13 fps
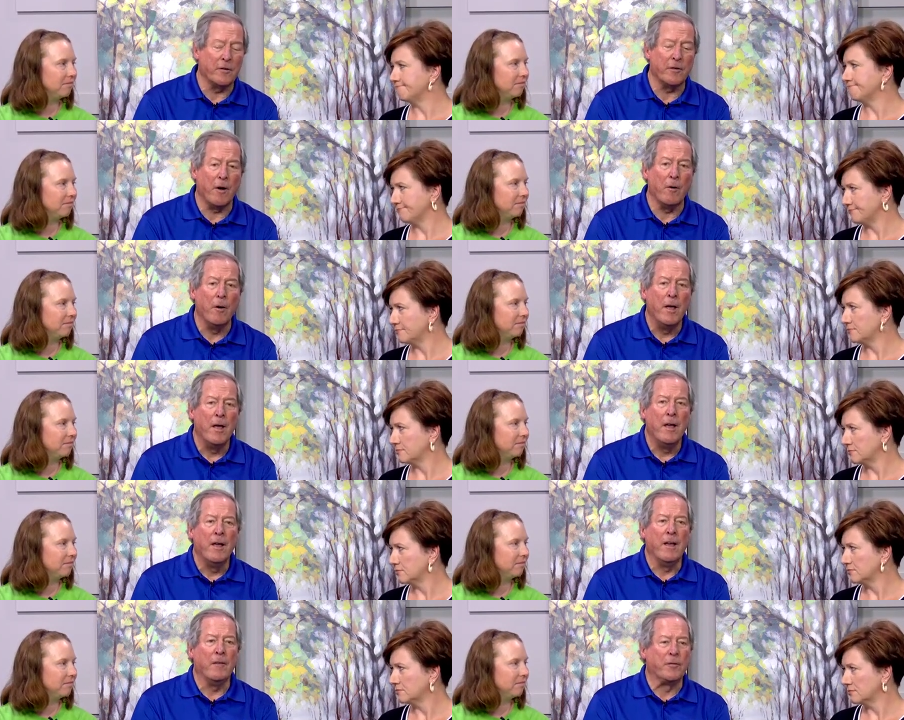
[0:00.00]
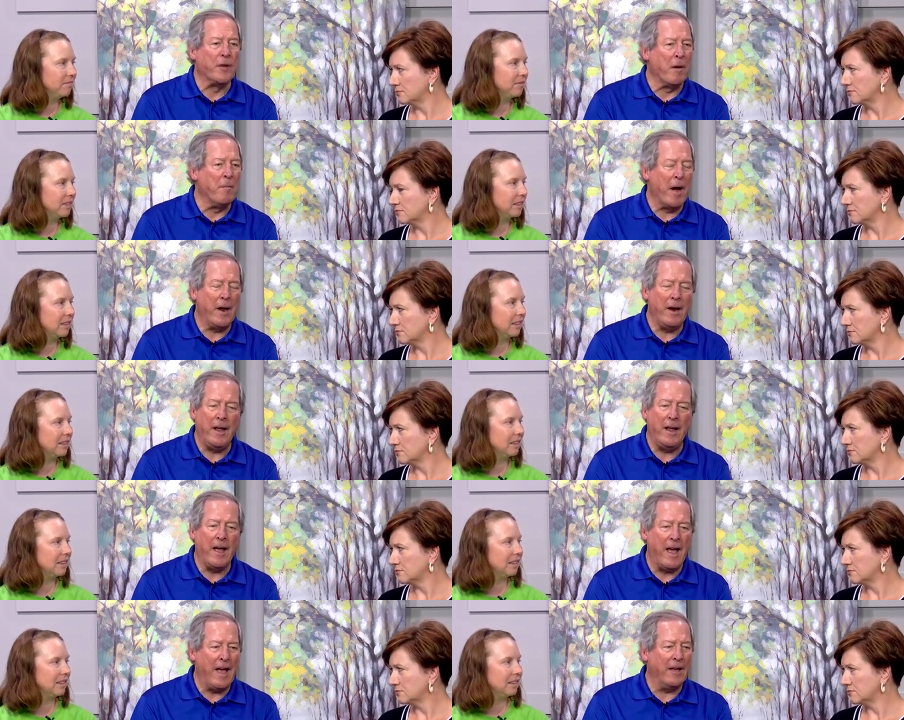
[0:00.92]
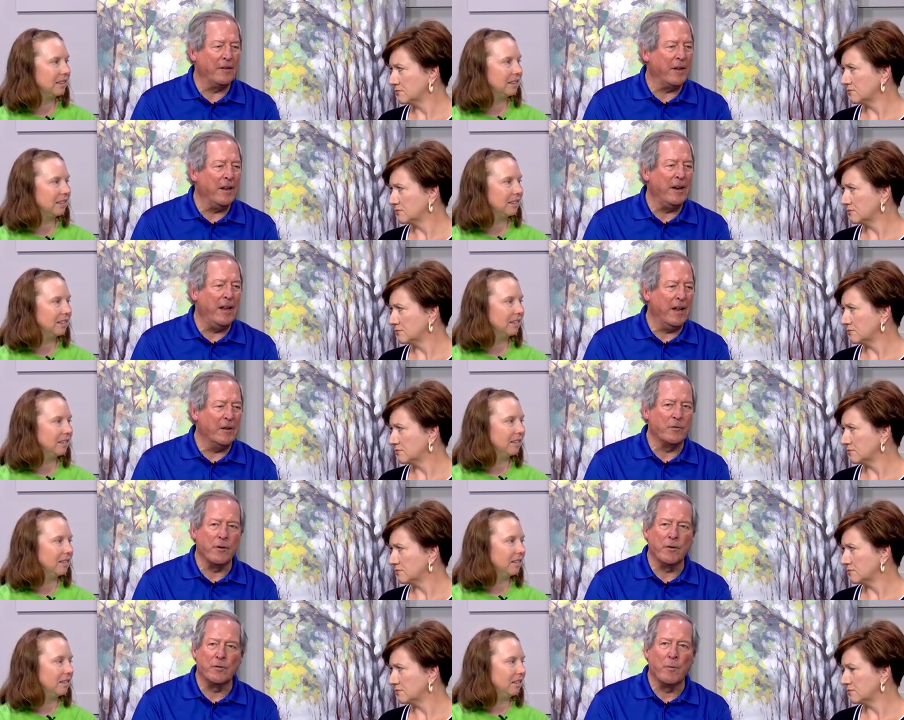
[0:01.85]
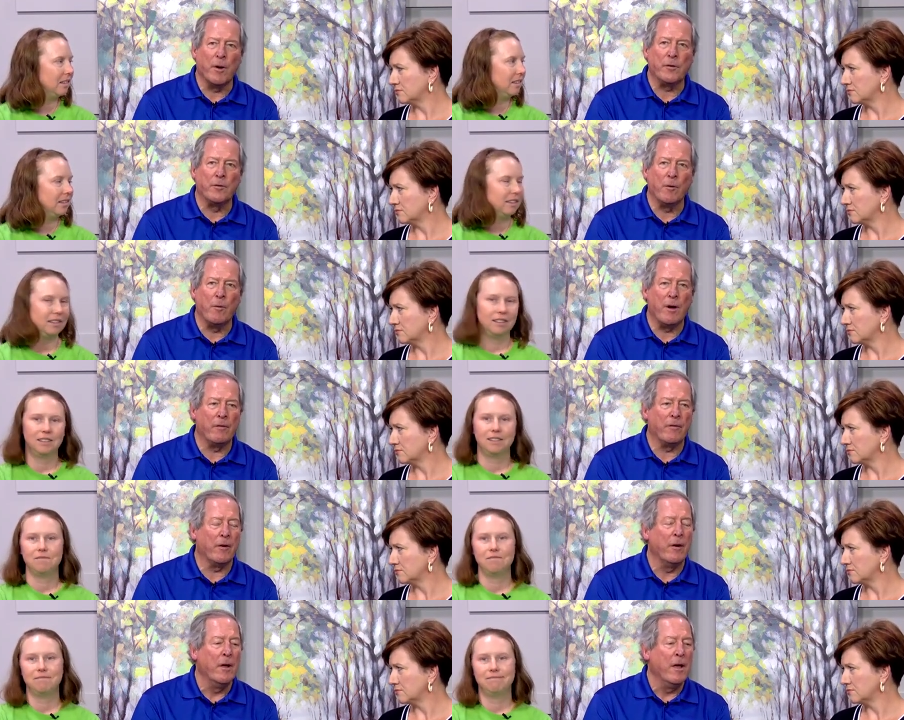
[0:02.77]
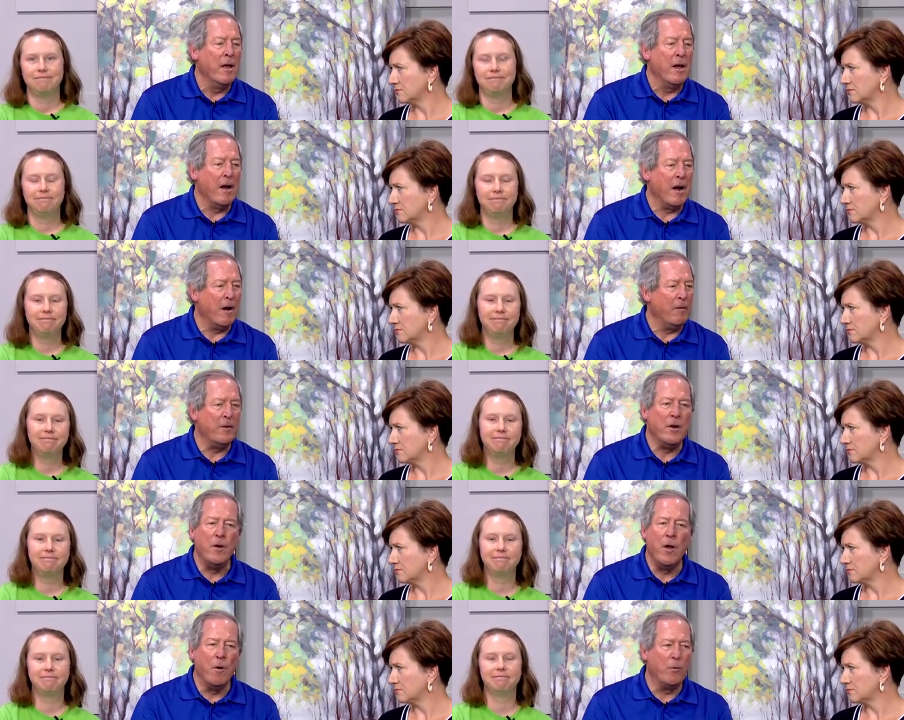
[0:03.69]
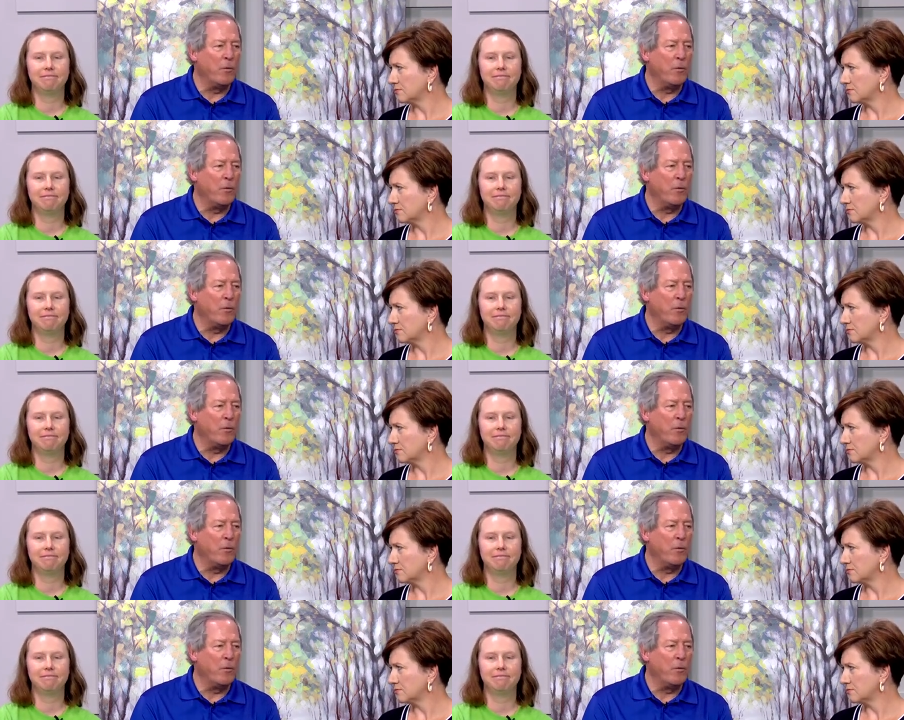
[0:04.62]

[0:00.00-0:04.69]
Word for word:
Speaker 1: So, if somebody has any interest whatsoever, uh, no